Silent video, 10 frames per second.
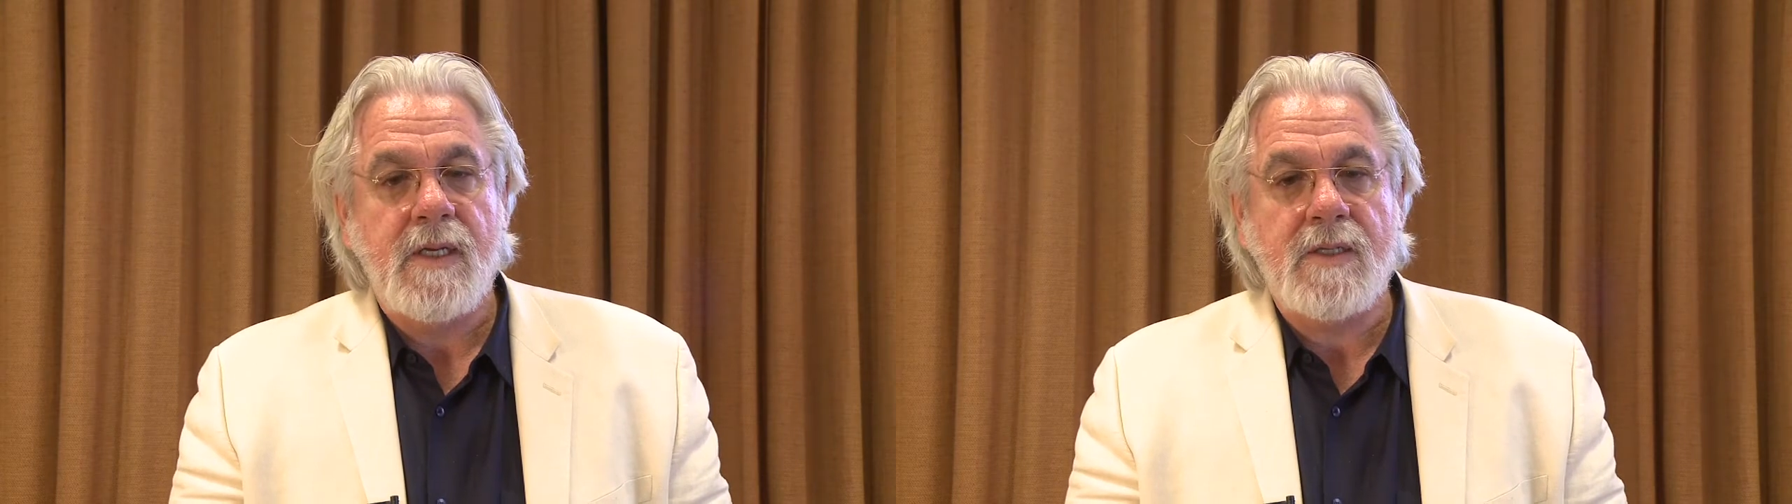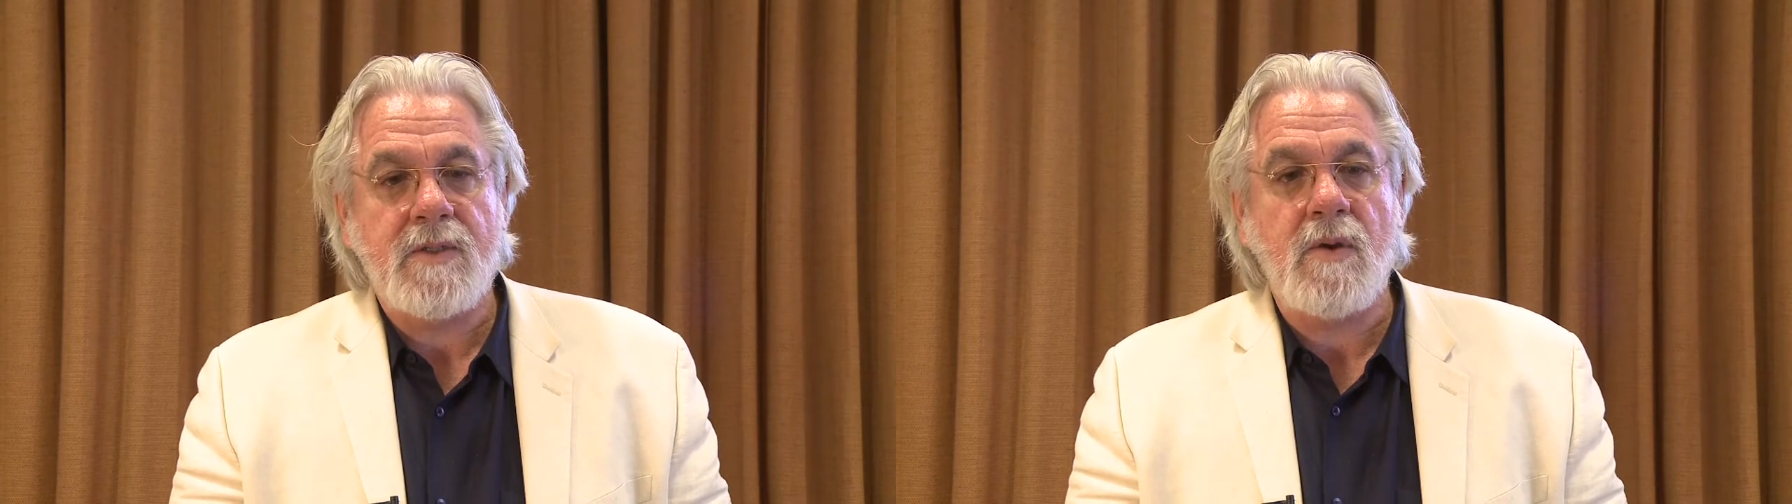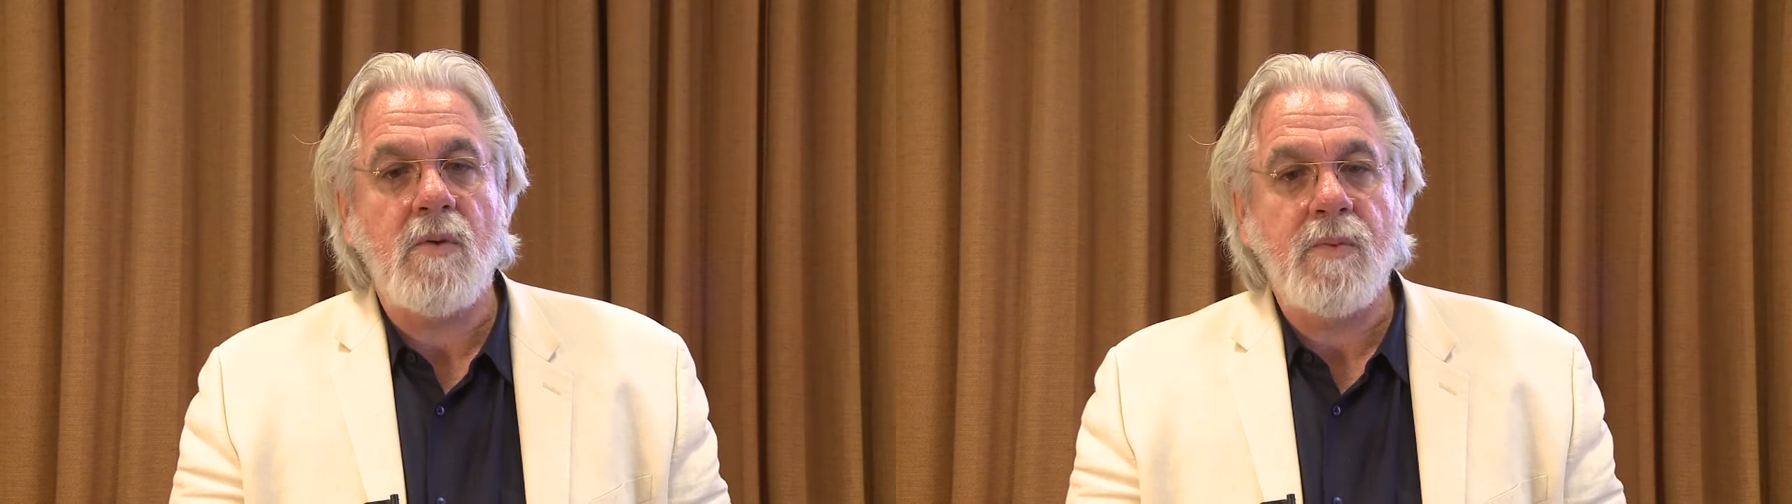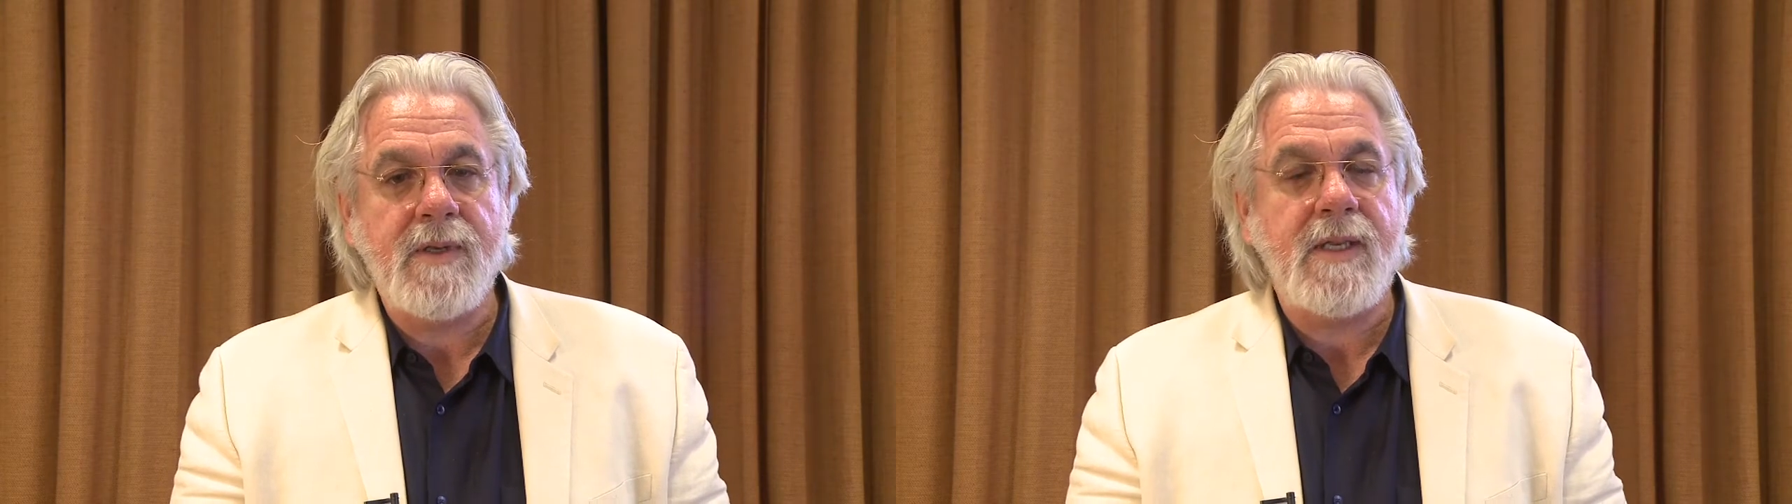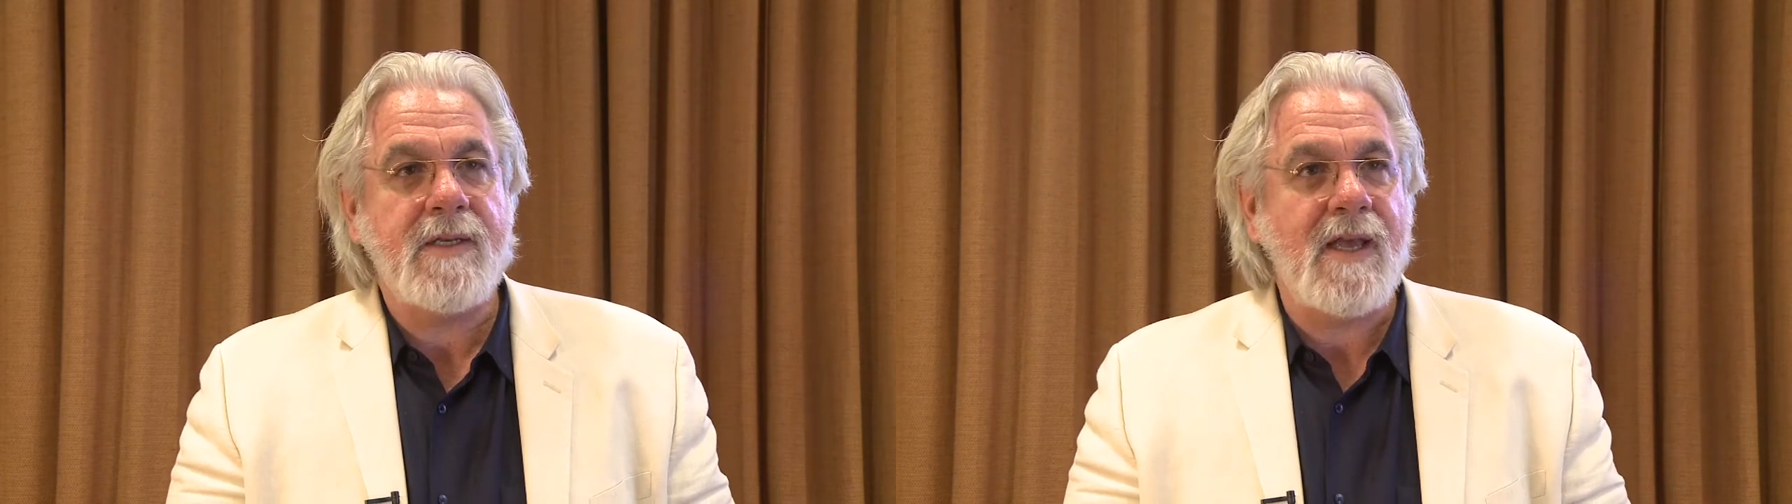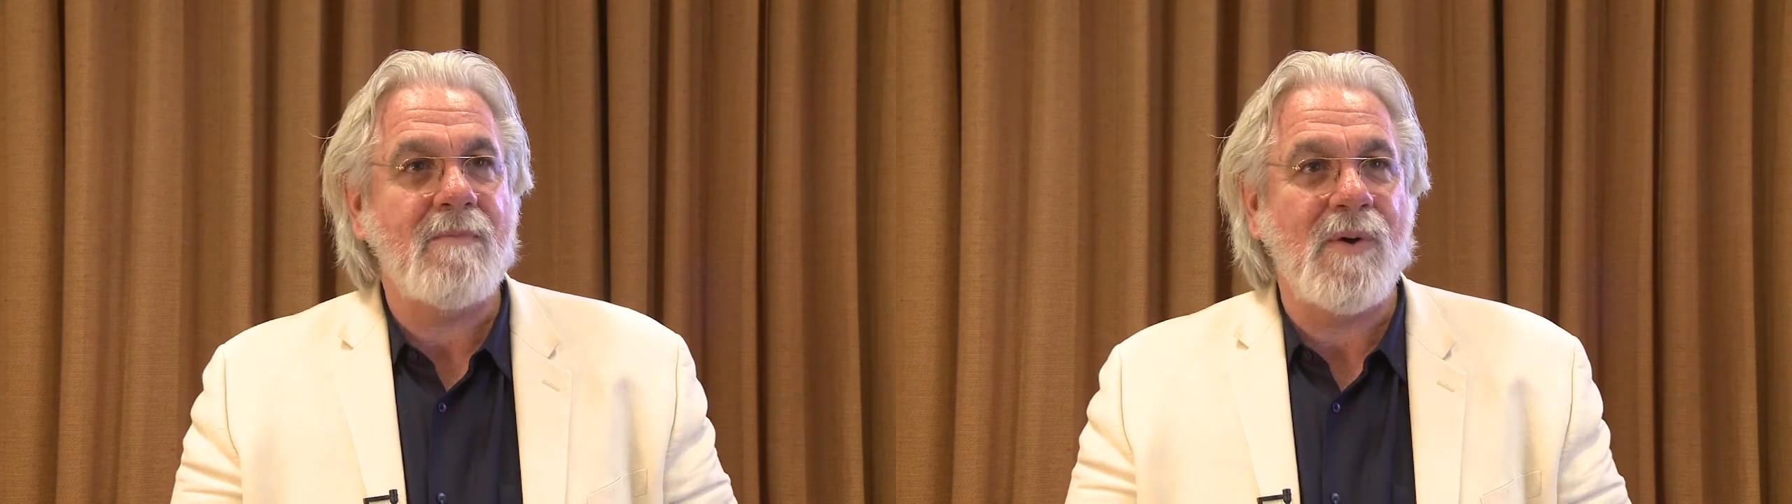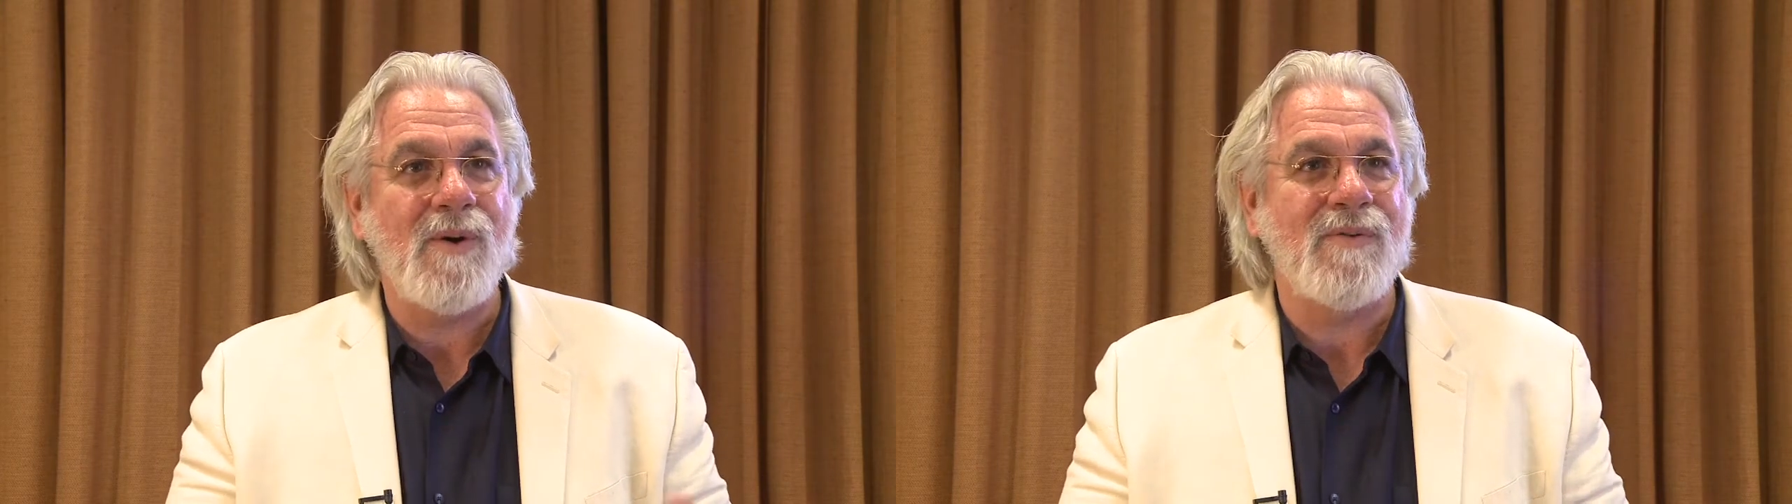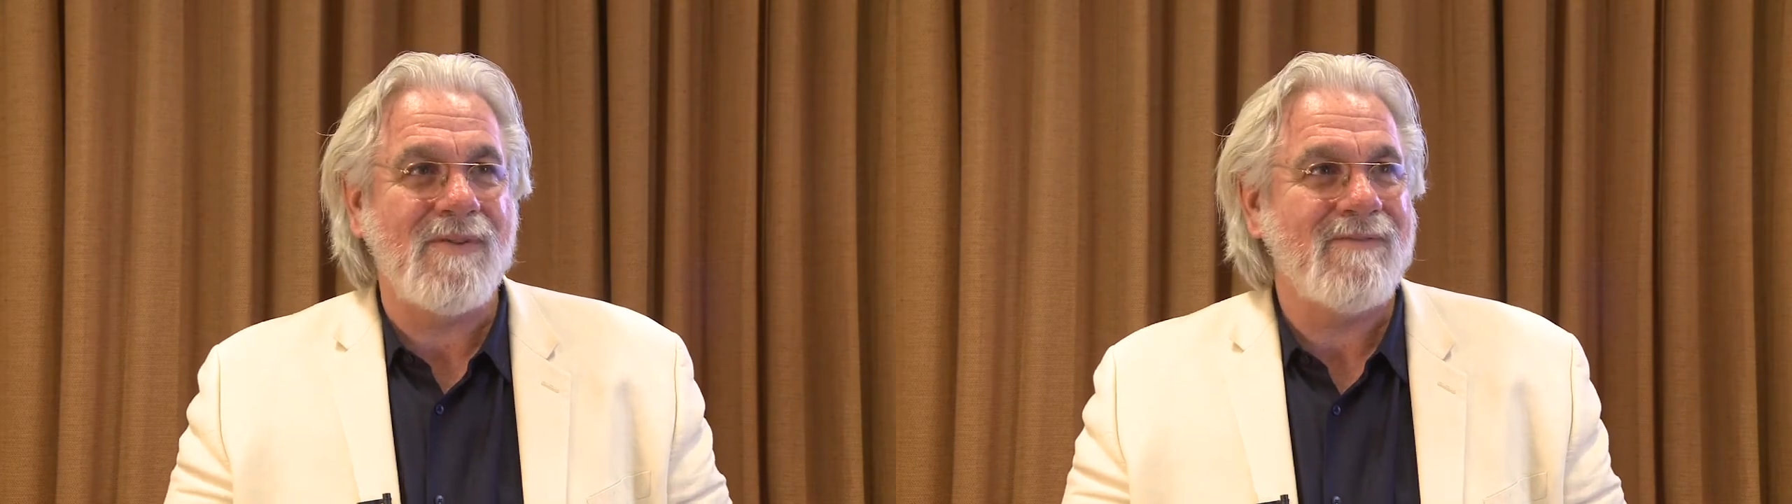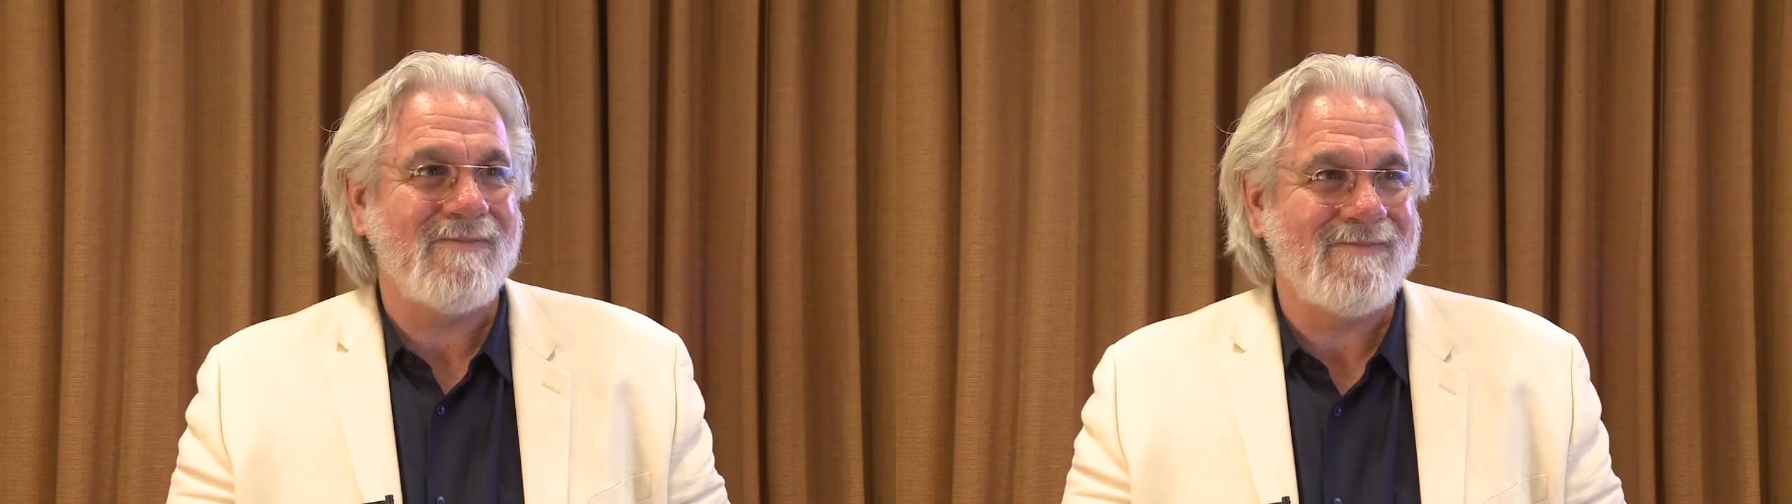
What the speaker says: So we need to have both.